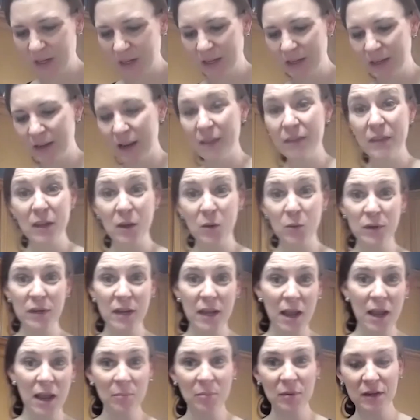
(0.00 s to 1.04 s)
nothing would
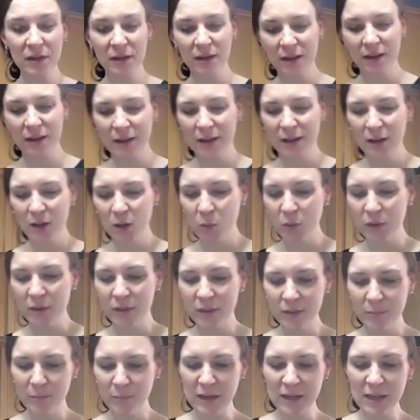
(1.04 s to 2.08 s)
happen with
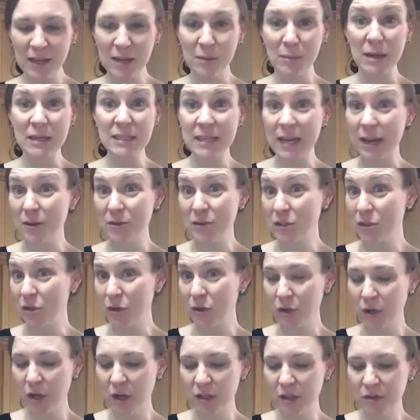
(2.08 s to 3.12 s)
making my towels turn
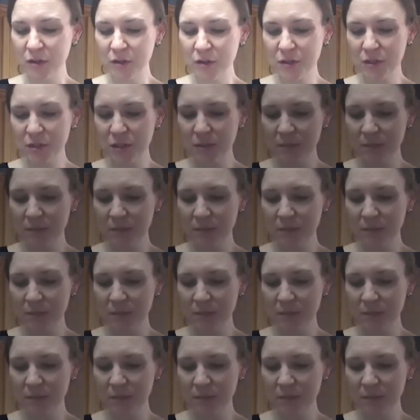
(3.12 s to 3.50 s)
colors.